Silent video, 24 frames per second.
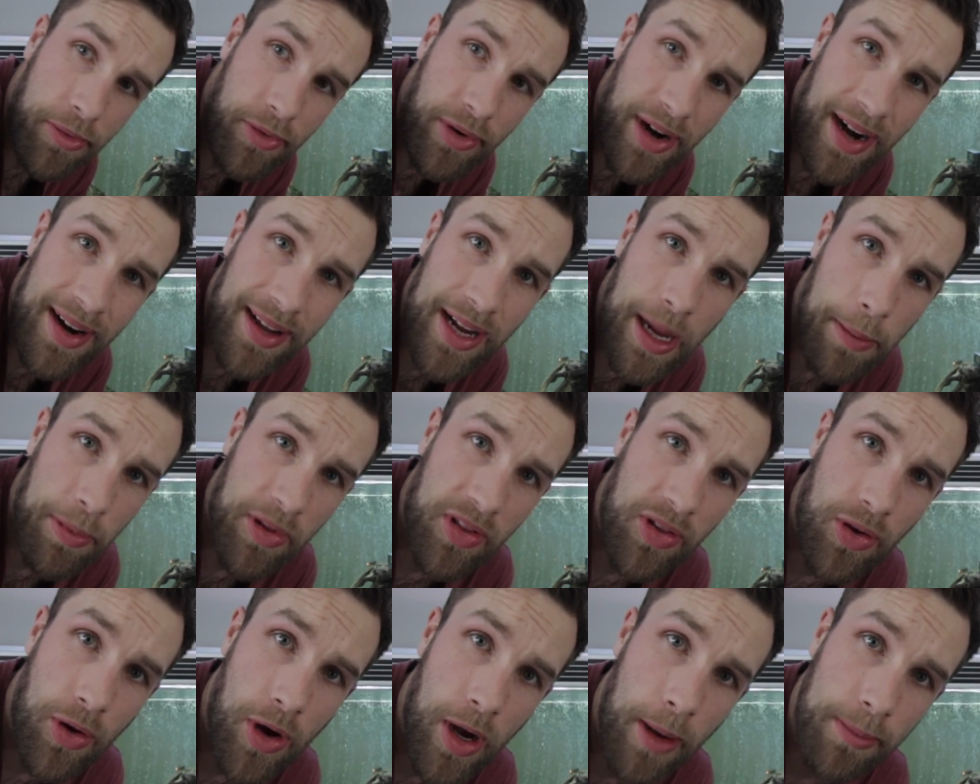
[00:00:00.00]
them around a couple
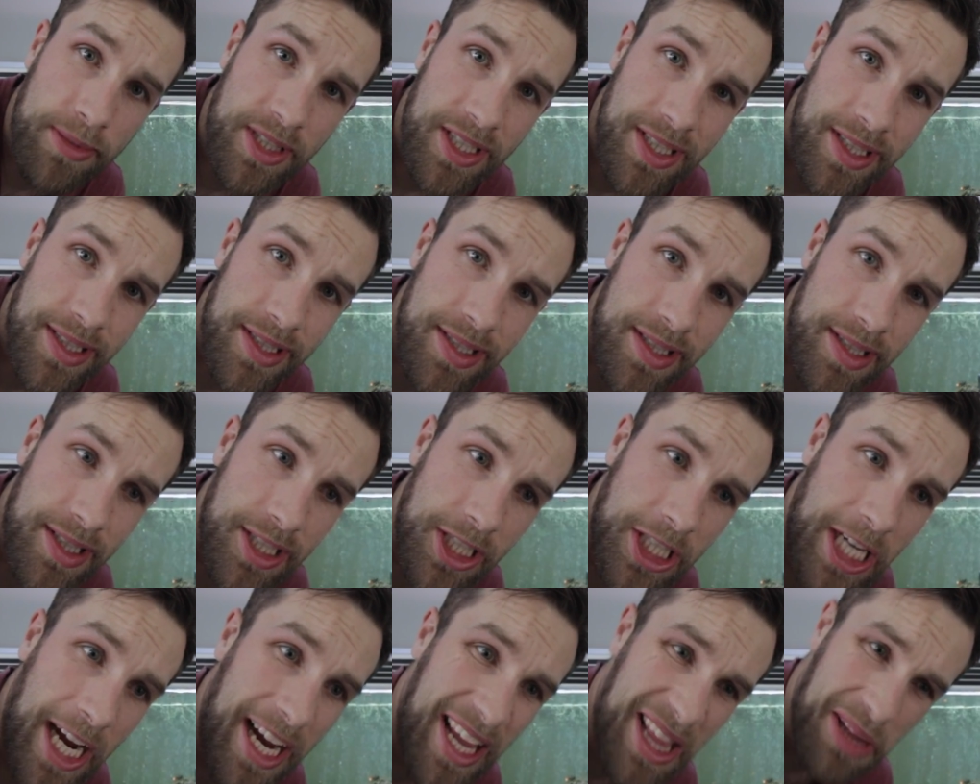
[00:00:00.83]
of times, just
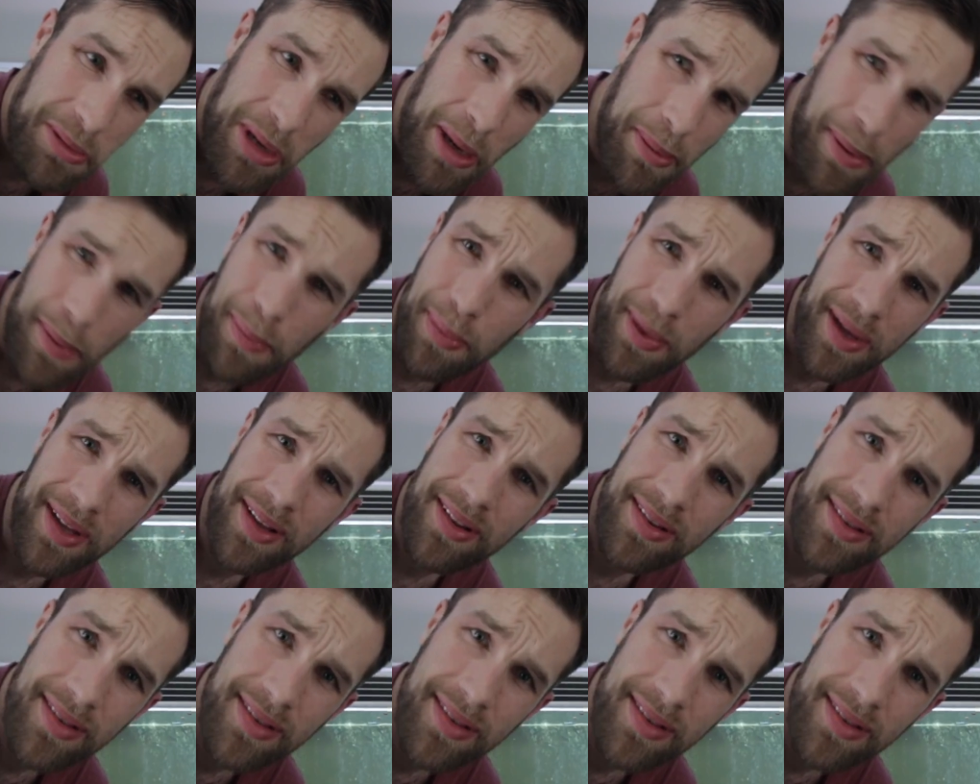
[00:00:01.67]
shaking them up a bit,